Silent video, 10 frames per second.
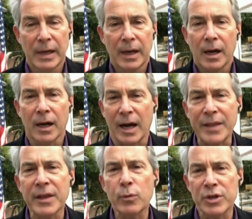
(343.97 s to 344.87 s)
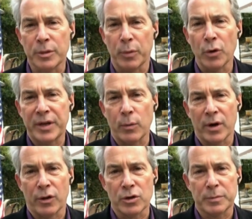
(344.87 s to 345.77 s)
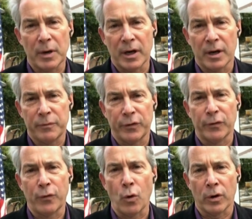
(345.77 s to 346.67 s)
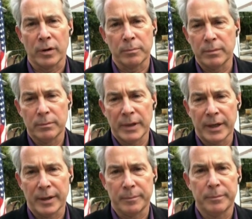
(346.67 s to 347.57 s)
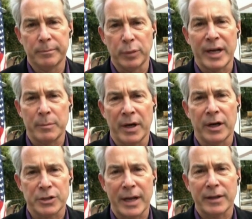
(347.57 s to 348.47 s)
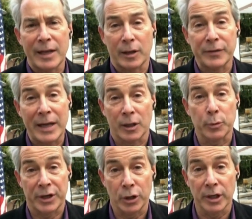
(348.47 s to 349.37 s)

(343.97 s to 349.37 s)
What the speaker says: I think we should both get one of those for four Bloody Marys. That looked pretty good.